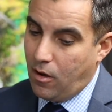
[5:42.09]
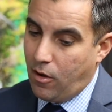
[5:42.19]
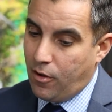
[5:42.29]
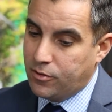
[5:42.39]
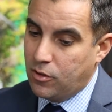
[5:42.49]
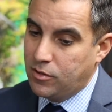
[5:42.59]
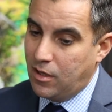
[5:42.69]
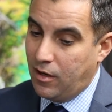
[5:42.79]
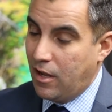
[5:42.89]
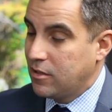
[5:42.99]
Also,
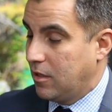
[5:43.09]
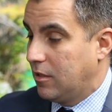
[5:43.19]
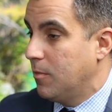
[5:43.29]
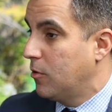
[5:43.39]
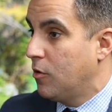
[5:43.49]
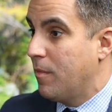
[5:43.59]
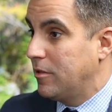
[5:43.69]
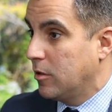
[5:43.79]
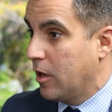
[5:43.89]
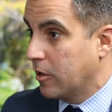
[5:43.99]
standard has a typical
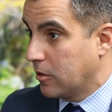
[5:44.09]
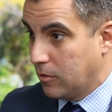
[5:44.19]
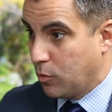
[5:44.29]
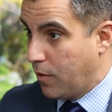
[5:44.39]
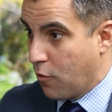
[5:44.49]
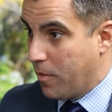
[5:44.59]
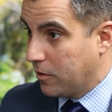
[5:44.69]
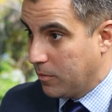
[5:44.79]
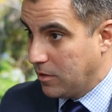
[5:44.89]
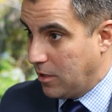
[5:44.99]
mental health
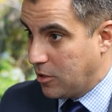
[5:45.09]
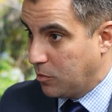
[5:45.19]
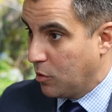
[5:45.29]
24-month limitation.